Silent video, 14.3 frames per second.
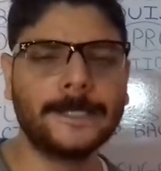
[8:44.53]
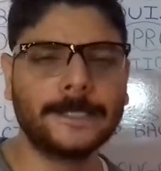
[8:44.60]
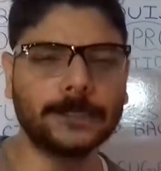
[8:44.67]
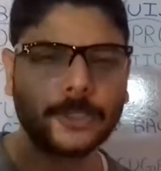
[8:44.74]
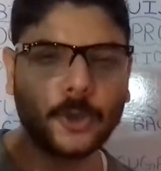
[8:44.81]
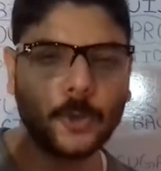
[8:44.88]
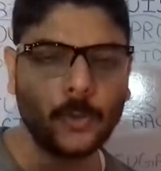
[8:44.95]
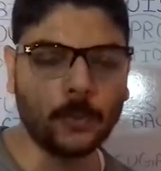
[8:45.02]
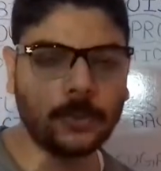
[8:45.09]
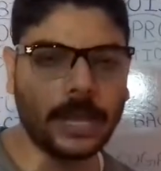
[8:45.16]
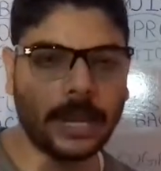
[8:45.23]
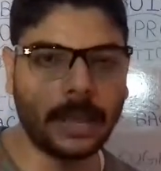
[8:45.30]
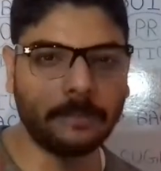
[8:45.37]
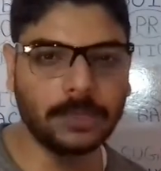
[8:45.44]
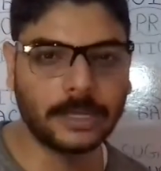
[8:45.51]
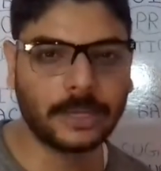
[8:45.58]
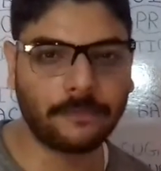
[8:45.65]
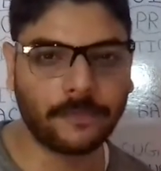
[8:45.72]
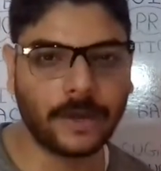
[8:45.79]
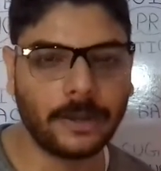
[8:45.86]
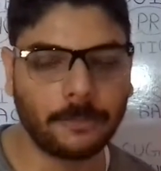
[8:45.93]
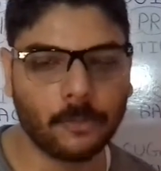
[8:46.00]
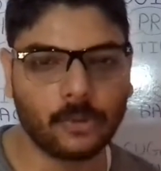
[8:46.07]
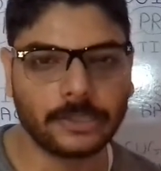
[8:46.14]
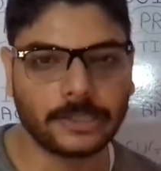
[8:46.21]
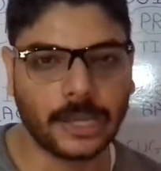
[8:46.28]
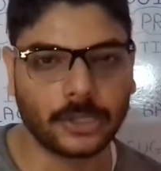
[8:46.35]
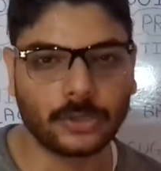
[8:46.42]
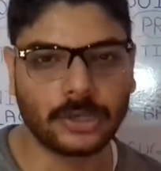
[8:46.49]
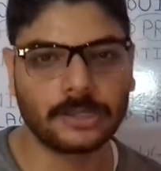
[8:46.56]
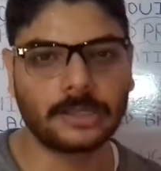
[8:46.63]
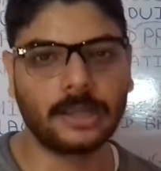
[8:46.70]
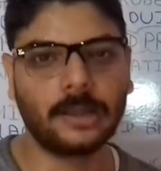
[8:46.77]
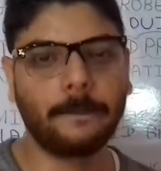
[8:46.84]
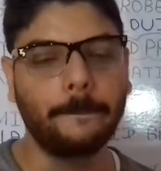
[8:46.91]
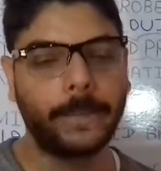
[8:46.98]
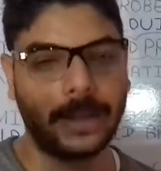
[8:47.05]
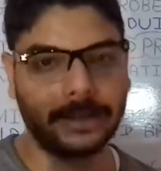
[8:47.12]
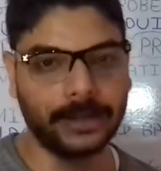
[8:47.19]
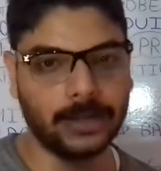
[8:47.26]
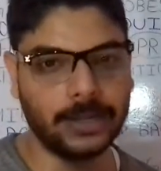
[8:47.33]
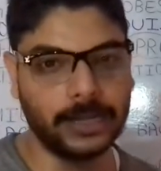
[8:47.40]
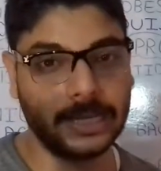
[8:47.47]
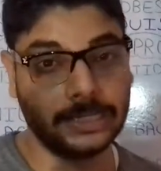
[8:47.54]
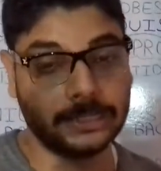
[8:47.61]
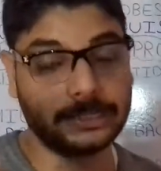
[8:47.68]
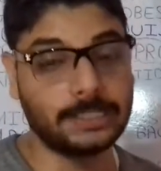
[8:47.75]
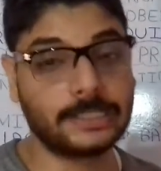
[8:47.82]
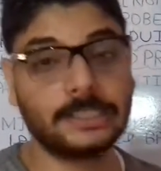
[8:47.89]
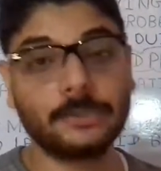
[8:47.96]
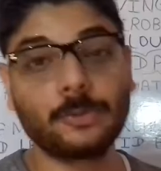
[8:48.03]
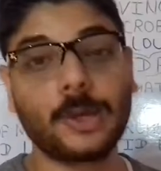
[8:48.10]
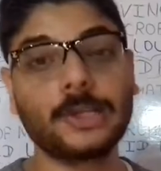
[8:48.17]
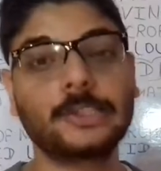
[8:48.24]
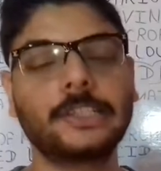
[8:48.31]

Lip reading: So we are having the different modes as well as the pattern in it, such as what?